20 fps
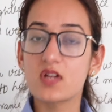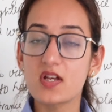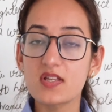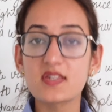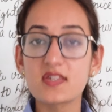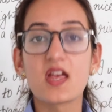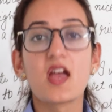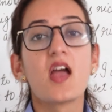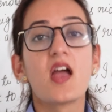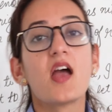us.
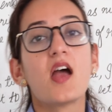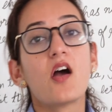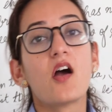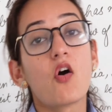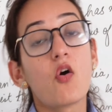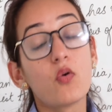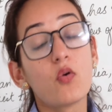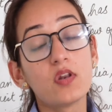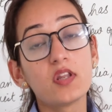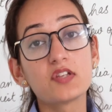
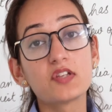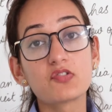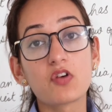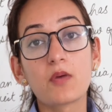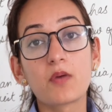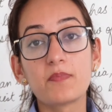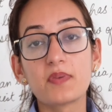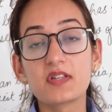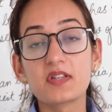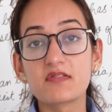Only
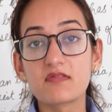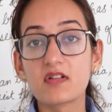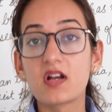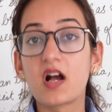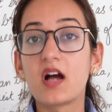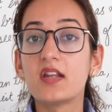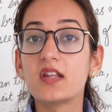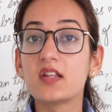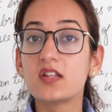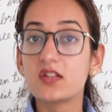topics
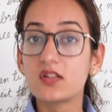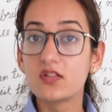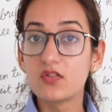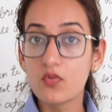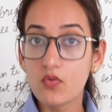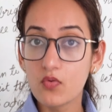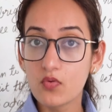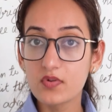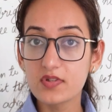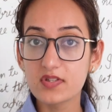regarding
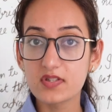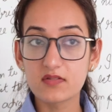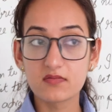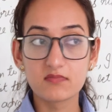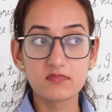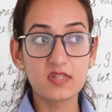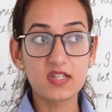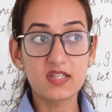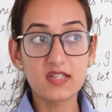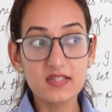
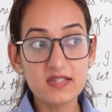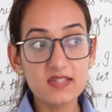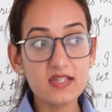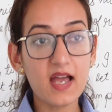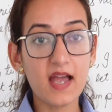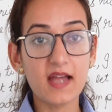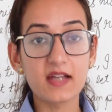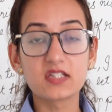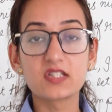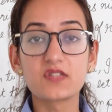these
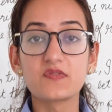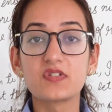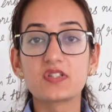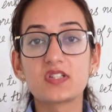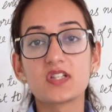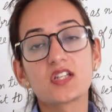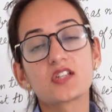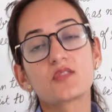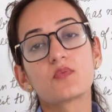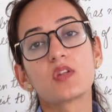
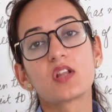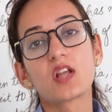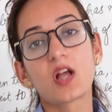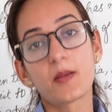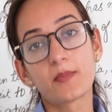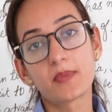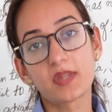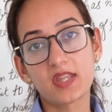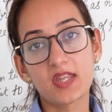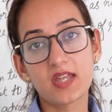activities will
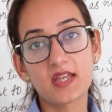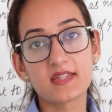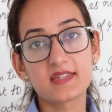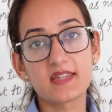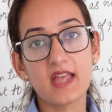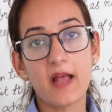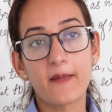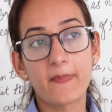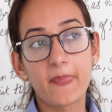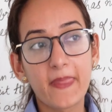come in the
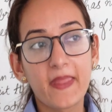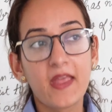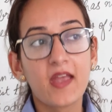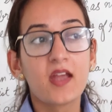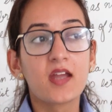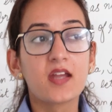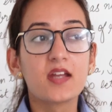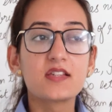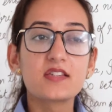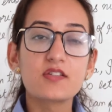exam.
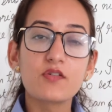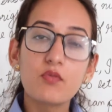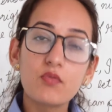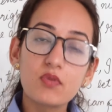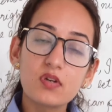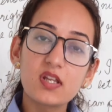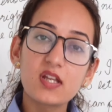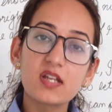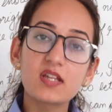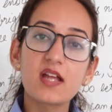It's
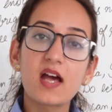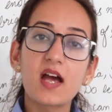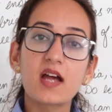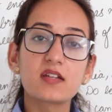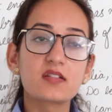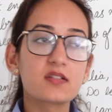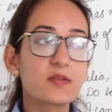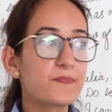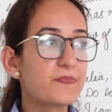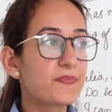only
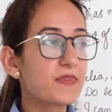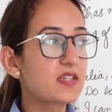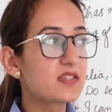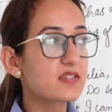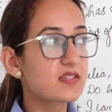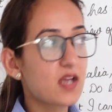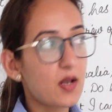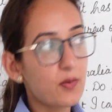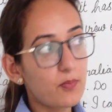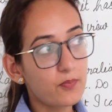that
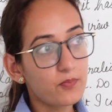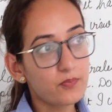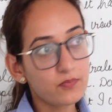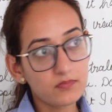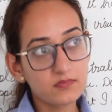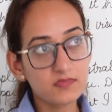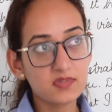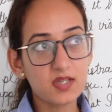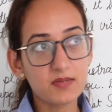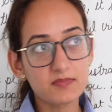
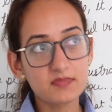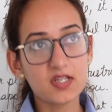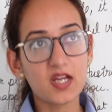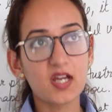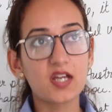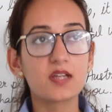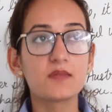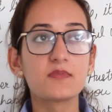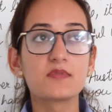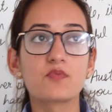
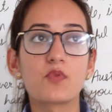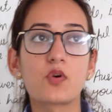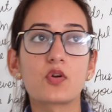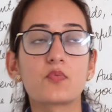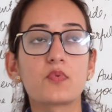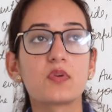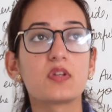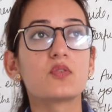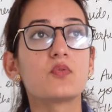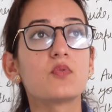sometimes
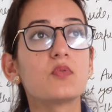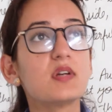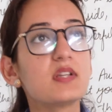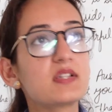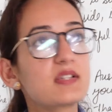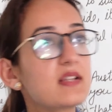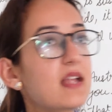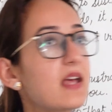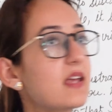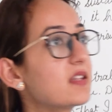what we do
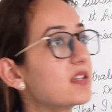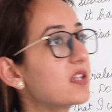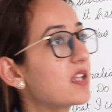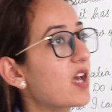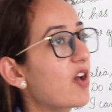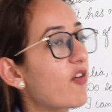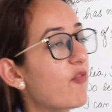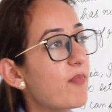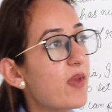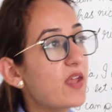is, like they
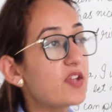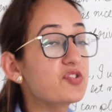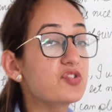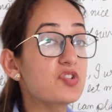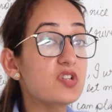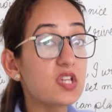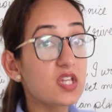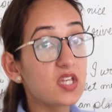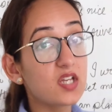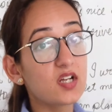have
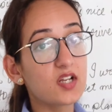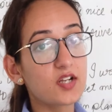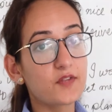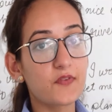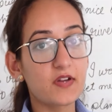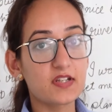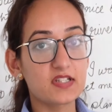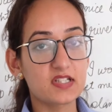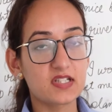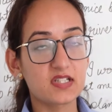mentioned here, if
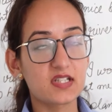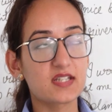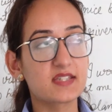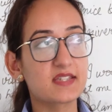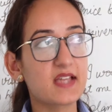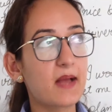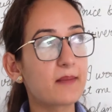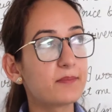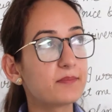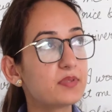I take an
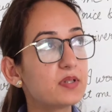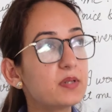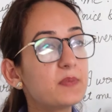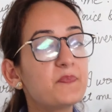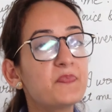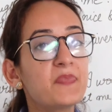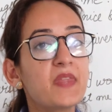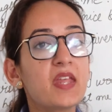example,